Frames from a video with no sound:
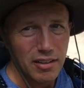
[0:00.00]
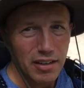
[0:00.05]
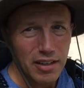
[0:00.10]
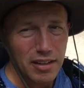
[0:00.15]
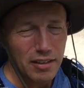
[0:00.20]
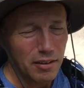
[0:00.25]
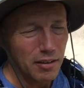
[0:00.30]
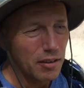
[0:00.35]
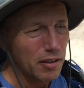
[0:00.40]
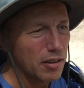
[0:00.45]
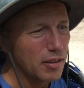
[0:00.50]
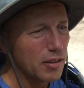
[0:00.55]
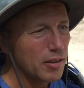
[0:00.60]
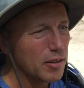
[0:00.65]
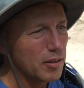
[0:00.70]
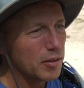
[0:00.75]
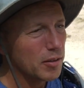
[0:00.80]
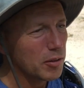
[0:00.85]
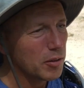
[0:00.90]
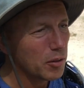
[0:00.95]
right,
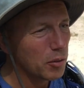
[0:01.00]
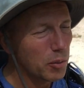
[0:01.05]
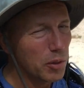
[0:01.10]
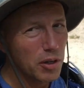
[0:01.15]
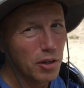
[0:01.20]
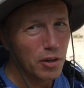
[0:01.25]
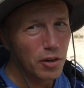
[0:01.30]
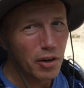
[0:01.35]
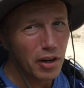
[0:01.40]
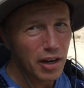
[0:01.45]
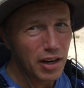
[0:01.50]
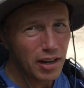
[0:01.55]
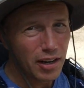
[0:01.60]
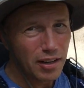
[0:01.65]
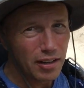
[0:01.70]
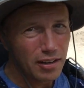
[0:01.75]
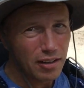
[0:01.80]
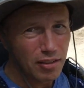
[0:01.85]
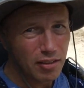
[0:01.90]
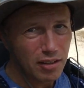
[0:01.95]
we are at
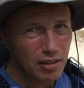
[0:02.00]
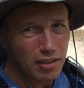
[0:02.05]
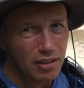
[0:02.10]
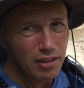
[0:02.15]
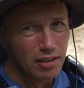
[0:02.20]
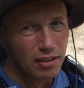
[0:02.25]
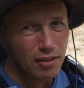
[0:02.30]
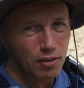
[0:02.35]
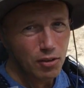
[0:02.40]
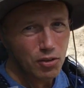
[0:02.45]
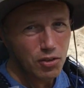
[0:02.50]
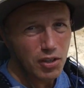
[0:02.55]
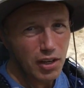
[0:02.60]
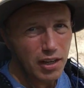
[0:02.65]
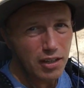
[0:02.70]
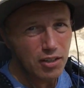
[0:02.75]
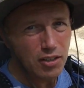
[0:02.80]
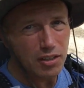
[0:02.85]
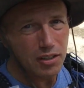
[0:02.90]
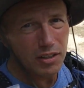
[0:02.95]
the
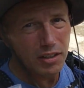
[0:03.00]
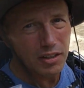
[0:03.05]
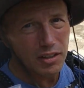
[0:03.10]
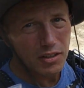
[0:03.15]
intersection